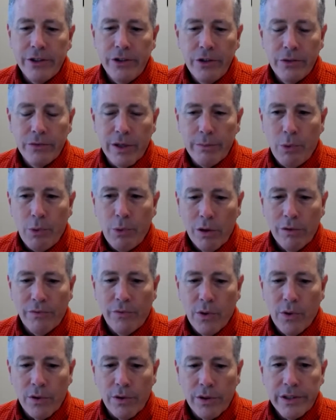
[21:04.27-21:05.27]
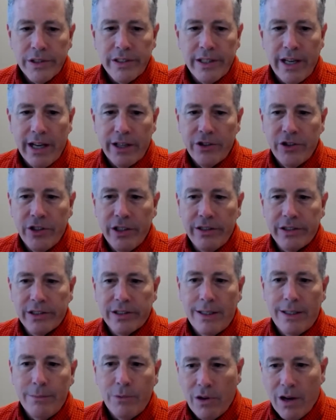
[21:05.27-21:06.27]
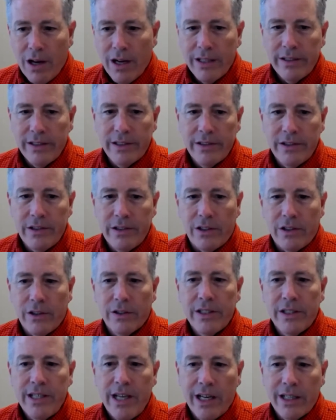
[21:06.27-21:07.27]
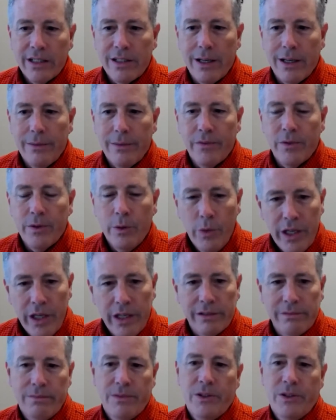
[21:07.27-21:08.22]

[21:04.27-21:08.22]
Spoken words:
a new report for us that actually summarizes all the tech time for the week.